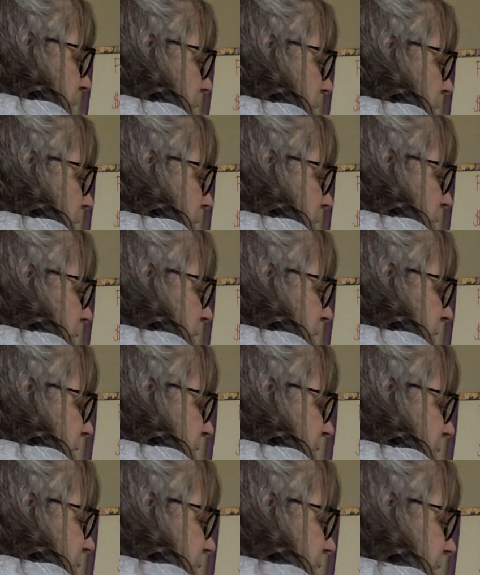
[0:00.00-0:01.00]
We're going to put our
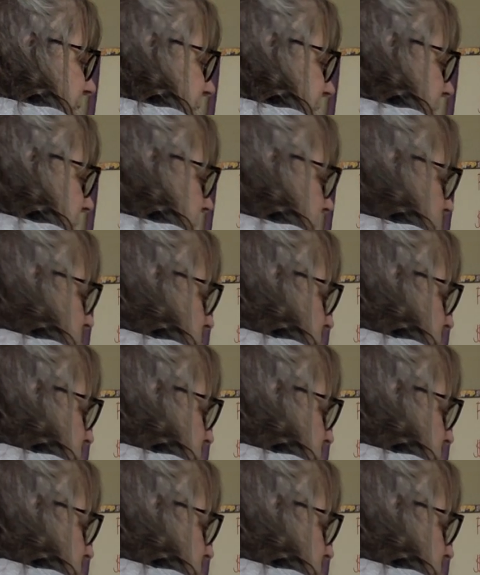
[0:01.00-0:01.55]
decimal right there.